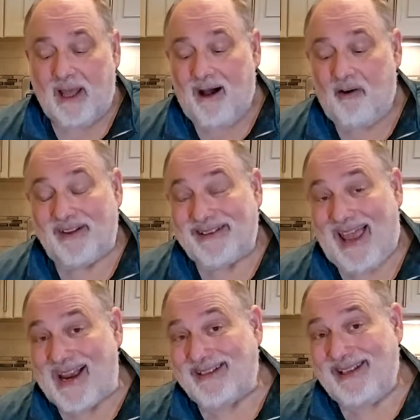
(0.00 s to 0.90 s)
of a
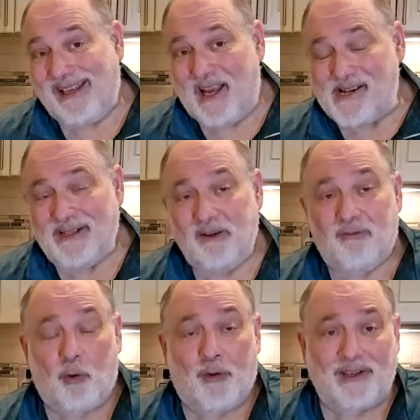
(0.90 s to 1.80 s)
technique
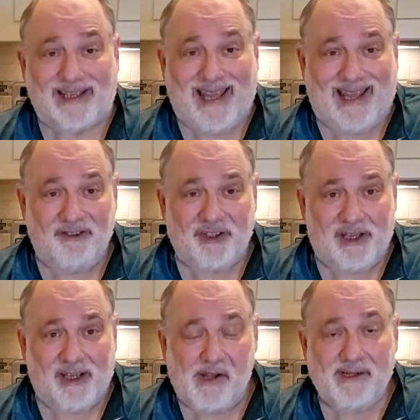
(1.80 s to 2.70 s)
for
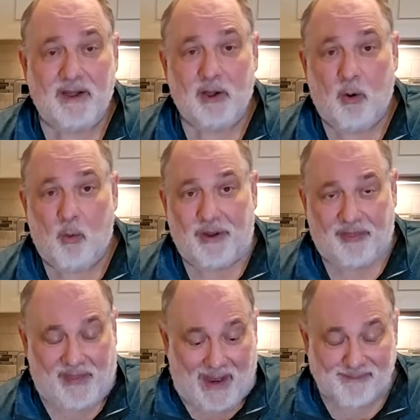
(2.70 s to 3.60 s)
engaging
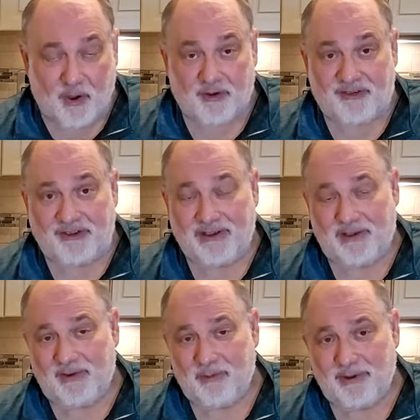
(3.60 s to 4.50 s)
with that person living